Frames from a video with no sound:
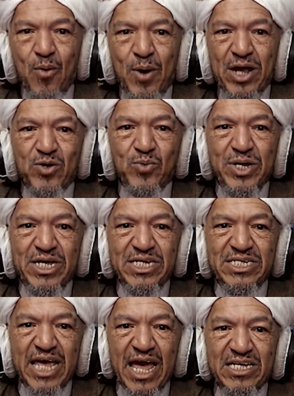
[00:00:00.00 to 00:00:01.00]
When we
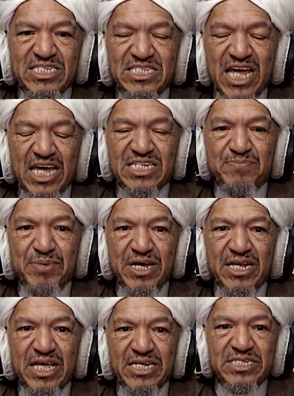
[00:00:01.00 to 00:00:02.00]

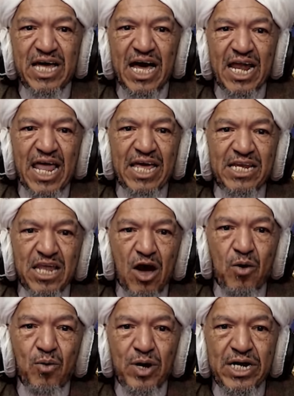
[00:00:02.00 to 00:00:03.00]
experience, like
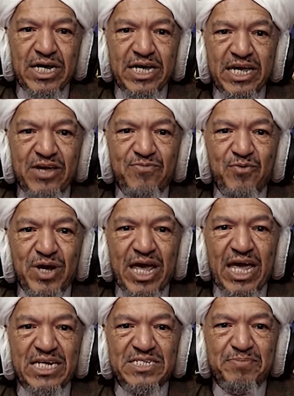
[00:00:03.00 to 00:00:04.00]
now, if we
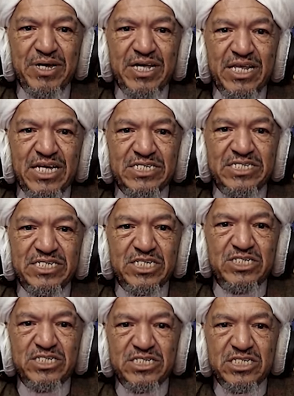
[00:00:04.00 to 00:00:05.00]
experience the
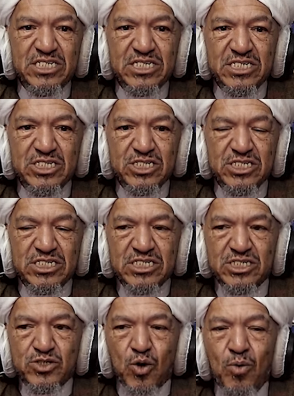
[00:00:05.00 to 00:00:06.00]

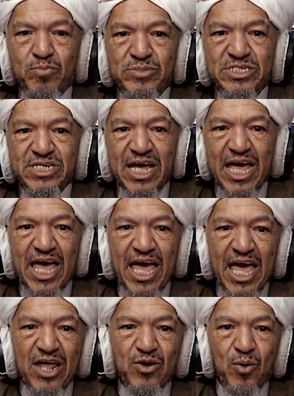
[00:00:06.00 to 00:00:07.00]
storms
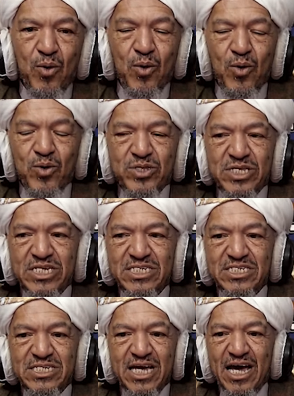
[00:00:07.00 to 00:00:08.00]
and all
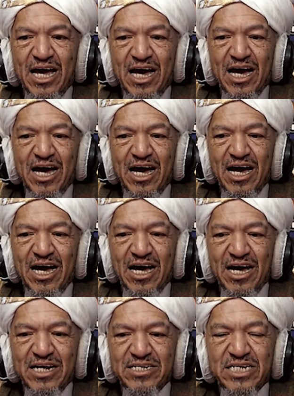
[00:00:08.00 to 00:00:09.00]
these
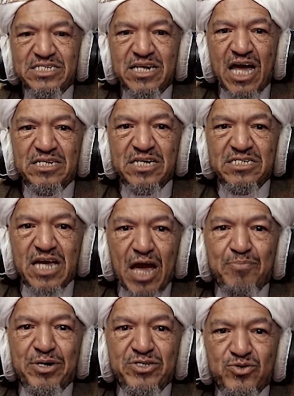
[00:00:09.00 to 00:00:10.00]
destructions
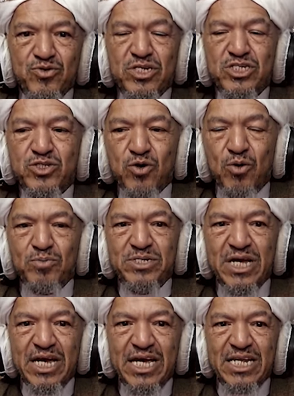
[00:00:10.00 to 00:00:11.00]
happen through the
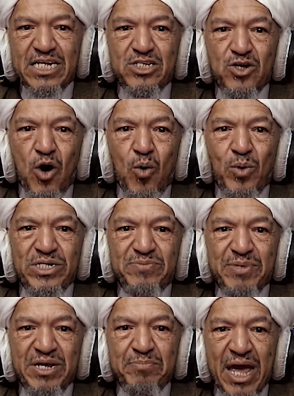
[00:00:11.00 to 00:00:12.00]
storms, doesn't always
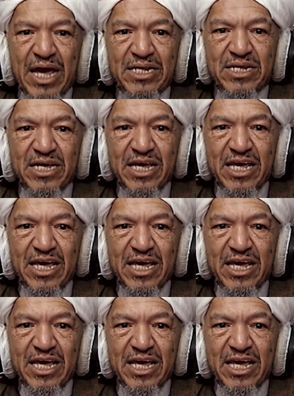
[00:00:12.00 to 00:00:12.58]
mean bad.